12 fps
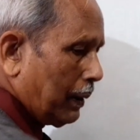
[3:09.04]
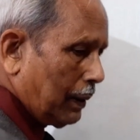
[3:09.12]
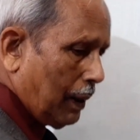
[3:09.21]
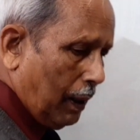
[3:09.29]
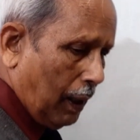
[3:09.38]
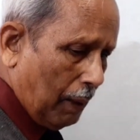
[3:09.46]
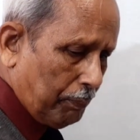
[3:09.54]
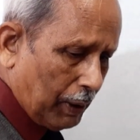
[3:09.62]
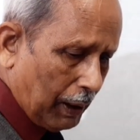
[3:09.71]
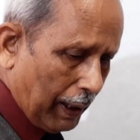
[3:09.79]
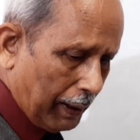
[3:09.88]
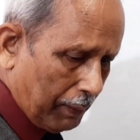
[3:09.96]
in the upper
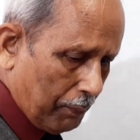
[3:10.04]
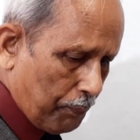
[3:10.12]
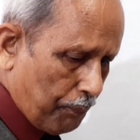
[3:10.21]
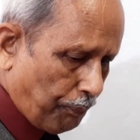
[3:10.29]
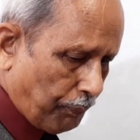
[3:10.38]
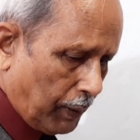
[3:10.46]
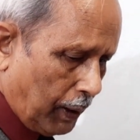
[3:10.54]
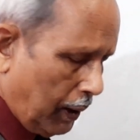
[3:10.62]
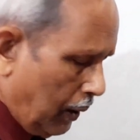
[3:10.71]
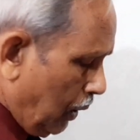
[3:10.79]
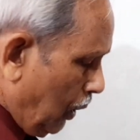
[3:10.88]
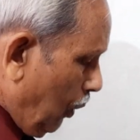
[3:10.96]
line.
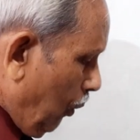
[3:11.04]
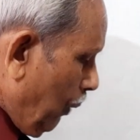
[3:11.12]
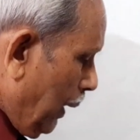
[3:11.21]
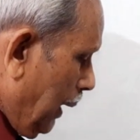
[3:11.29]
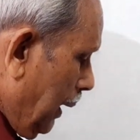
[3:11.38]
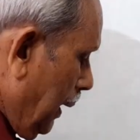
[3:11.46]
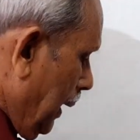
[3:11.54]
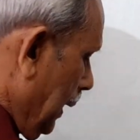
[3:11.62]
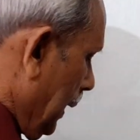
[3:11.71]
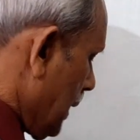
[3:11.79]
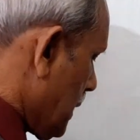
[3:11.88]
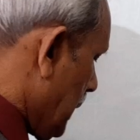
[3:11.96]
Well, let us